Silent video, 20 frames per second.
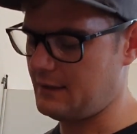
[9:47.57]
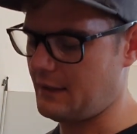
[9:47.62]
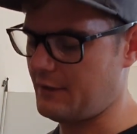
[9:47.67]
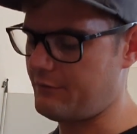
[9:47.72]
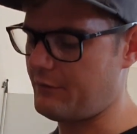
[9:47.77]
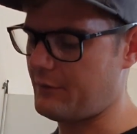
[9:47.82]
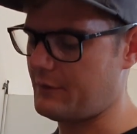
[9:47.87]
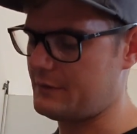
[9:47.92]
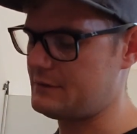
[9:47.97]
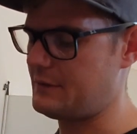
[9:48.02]

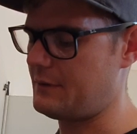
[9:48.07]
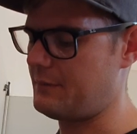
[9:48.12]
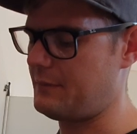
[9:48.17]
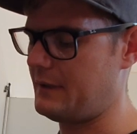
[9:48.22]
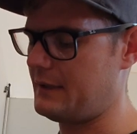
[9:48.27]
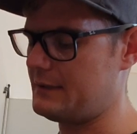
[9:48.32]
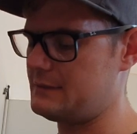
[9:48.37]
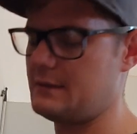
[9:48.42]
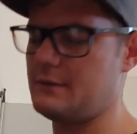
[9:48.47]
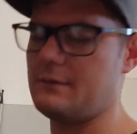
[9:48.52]
If he wants to
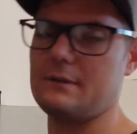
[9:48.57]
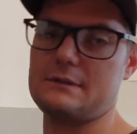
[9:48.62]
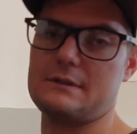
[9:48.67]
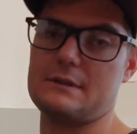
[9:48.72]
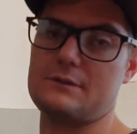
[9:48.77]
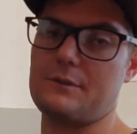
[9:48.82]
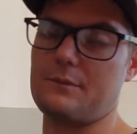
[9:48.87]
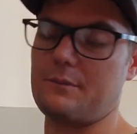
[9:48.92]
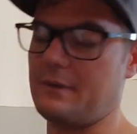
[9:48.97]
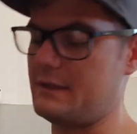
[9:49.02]
replace it, we'll
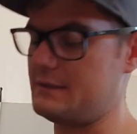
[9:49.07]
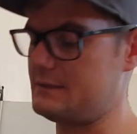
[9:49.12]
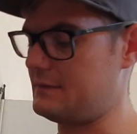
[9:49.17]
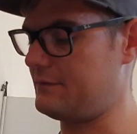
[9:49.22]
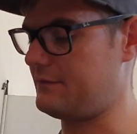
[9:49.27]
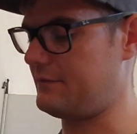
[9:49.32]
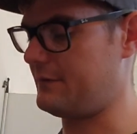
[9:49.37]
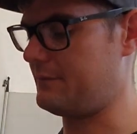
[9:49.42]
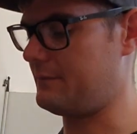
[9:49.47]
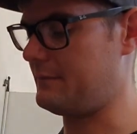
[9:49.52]
just replace
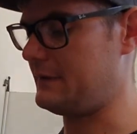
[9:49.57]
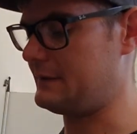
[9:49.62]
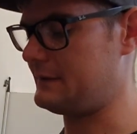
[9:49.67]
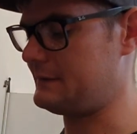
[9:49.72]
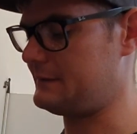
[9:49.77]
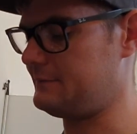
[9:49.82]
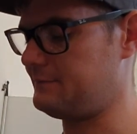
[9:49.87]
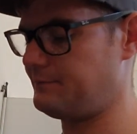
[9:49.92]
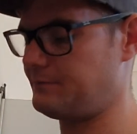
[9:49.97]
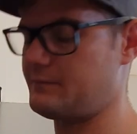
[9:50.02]
it for him.
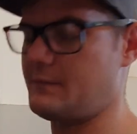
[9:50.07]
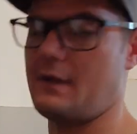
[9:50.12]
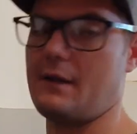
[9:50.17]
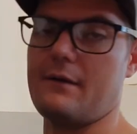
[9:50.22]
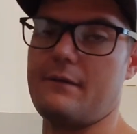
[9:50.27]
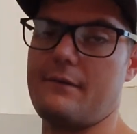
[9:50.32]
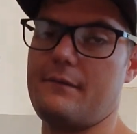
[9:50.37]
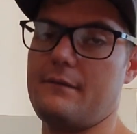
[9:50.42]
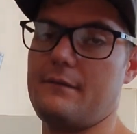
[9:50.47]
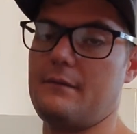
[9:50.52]
But
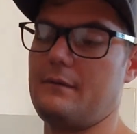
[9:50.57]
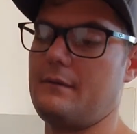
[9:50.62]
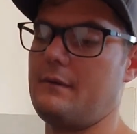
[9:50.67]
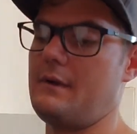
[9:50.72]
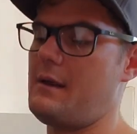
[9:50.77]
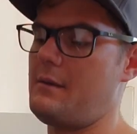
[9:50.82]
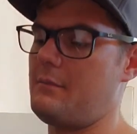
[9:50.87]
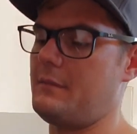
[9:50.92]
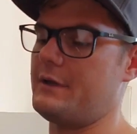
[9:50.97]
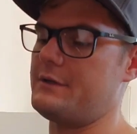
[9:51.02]
yeah,
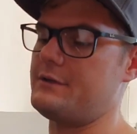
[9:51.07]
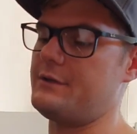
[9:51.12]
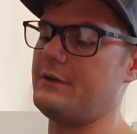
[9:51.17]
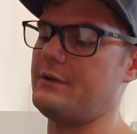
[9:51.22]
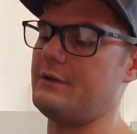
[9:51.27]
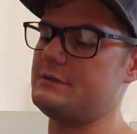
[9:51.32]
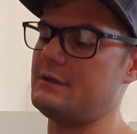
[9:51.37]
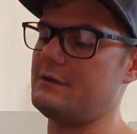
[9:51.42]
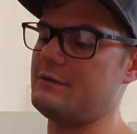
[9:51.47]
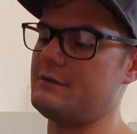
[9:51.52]
make sure
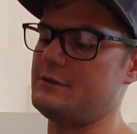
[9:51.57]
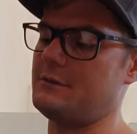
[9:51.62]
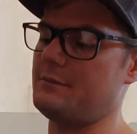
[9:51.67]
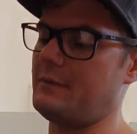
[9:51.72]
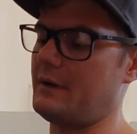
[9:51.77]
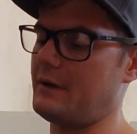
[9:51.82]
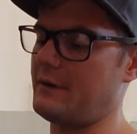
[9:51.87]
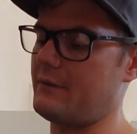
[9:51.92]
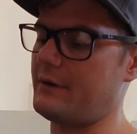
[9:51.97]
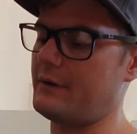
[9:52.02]
you service your
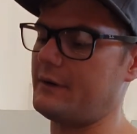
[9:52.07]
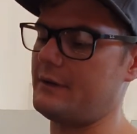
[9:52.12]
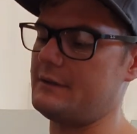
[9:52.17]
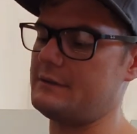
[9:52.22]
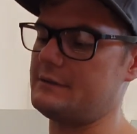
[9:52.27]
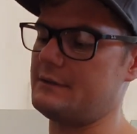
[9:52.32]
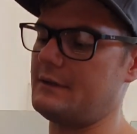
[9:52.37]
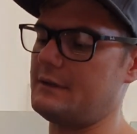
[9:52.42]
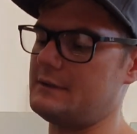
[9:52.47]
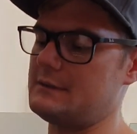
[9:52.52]
bike
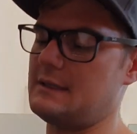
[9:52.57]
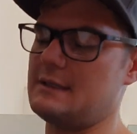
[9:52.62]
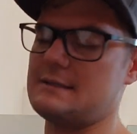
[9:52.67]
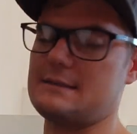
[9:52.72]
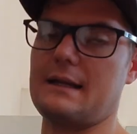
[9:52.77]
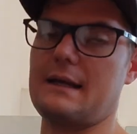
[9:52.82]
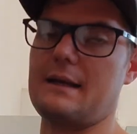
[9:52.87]
regularly so this doesn't